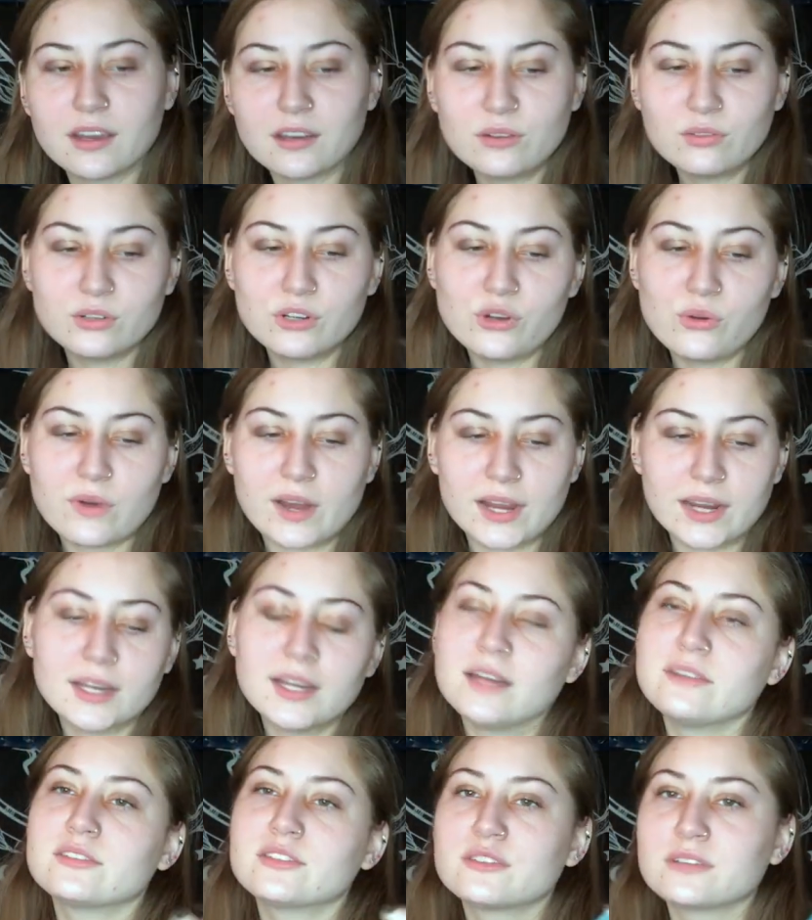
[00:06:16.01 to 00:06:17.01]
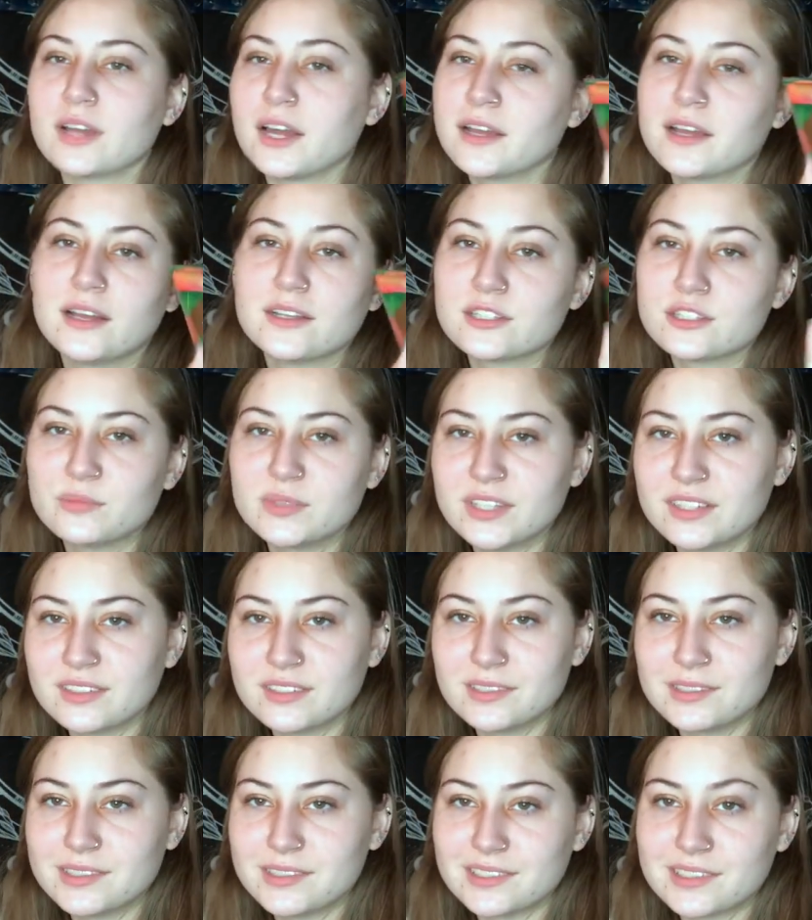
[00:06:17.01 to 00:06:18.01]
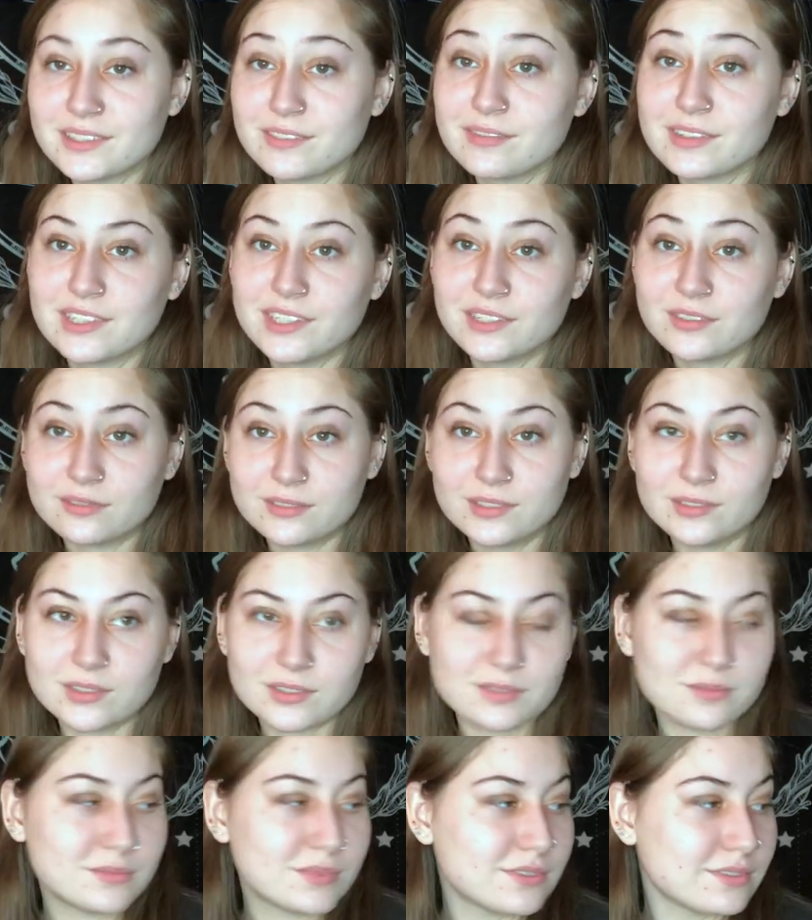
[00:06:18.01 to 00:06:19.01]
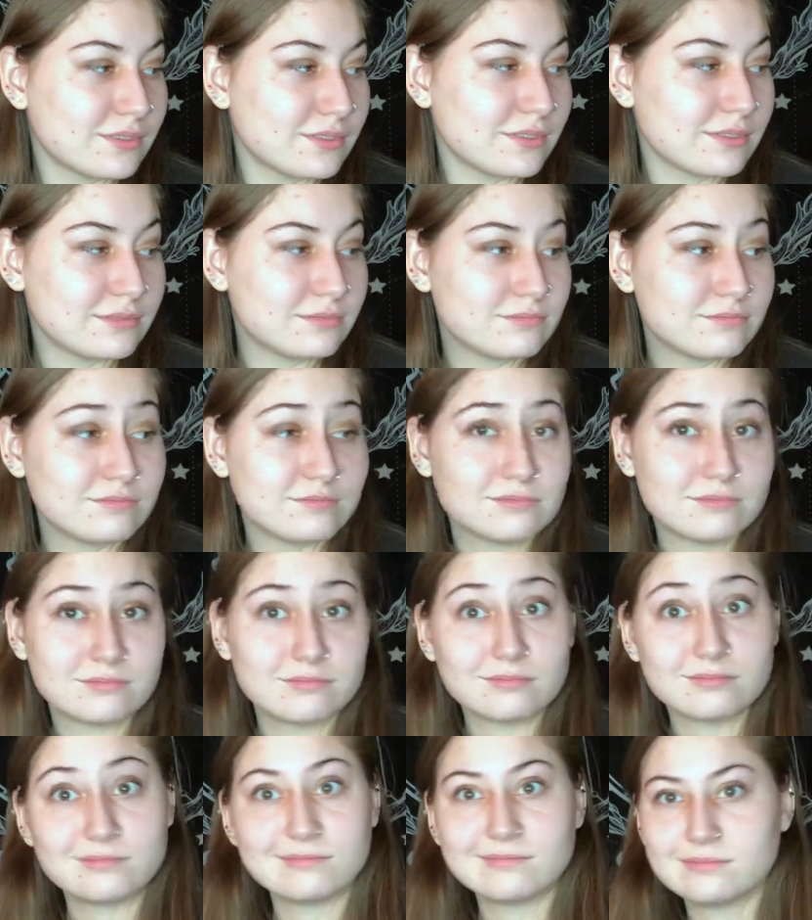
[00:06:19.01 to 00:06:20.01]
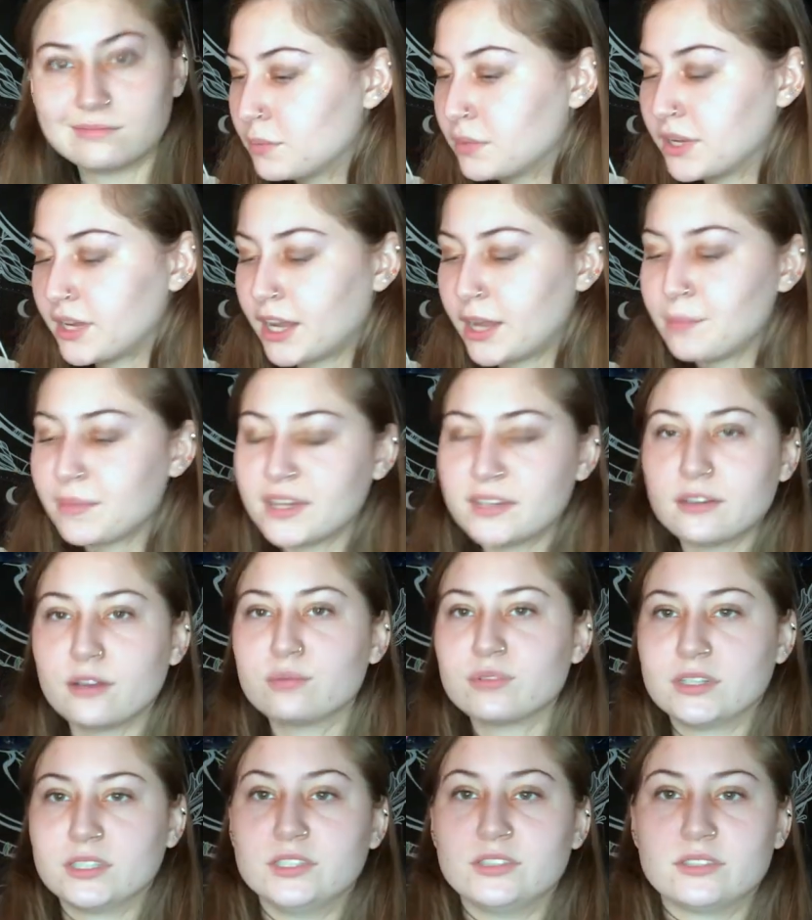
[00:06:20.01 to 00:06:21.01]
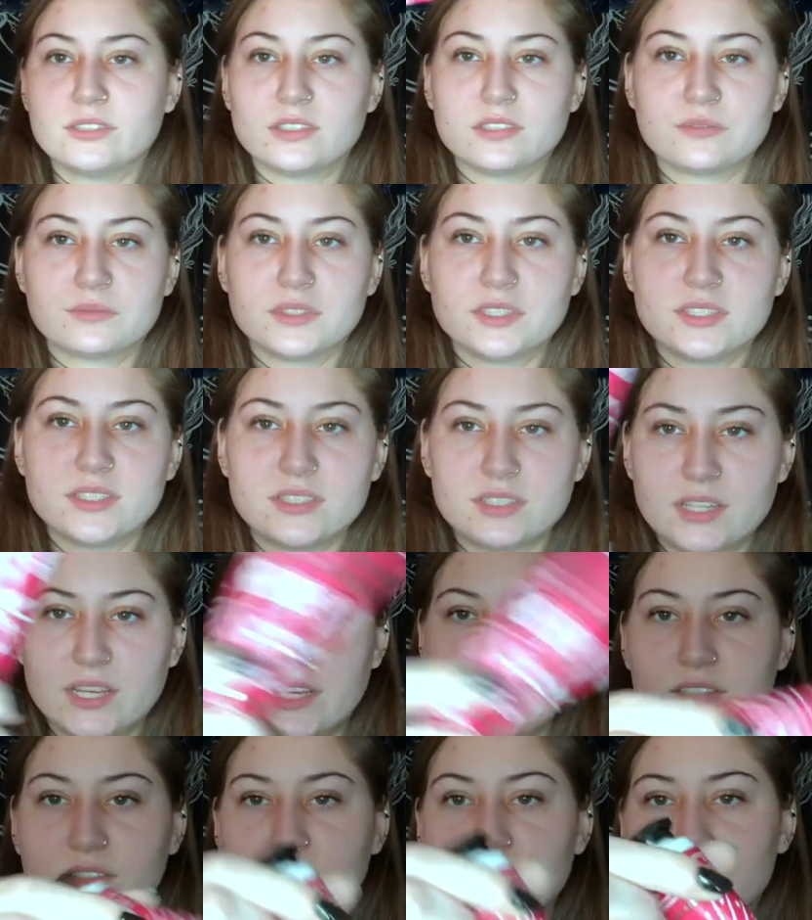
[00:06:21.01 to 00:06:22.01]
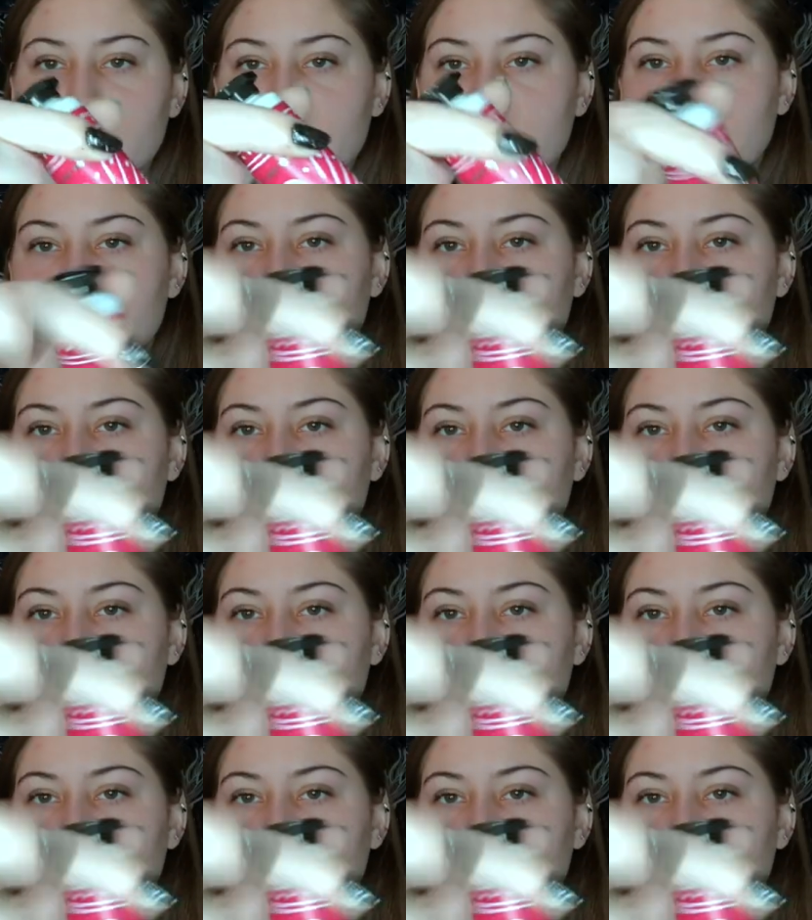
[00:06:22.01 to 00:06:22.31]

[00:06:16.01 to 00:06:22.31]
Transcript: don't know why I got so many lotions. I really don't use them, so. But I'll probably use this one. This is a hand lotion